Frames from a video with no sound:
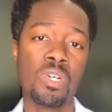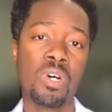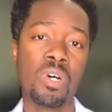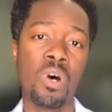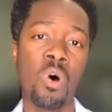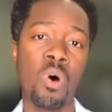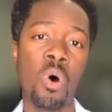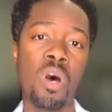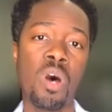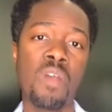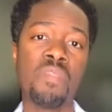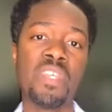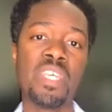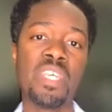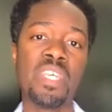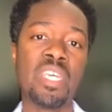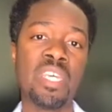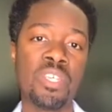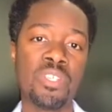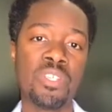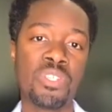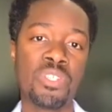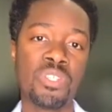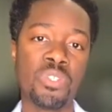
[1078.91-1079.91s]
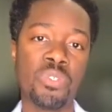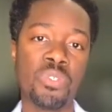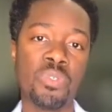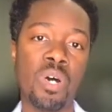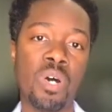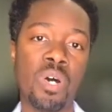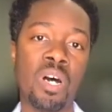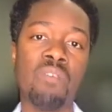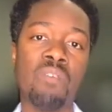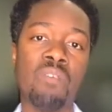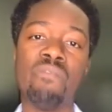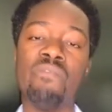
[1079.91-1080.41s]
on the issue
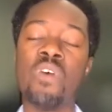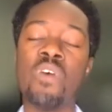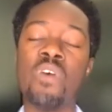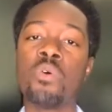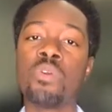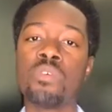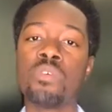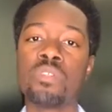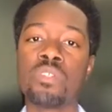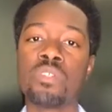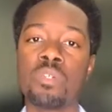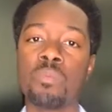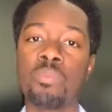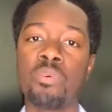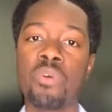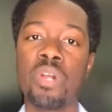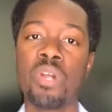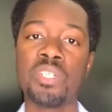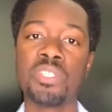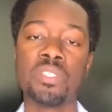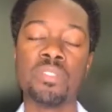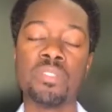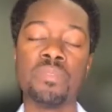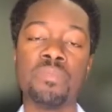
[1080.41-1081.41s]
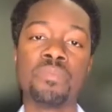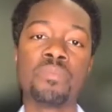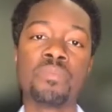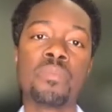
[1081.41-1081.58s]
of voter suppression,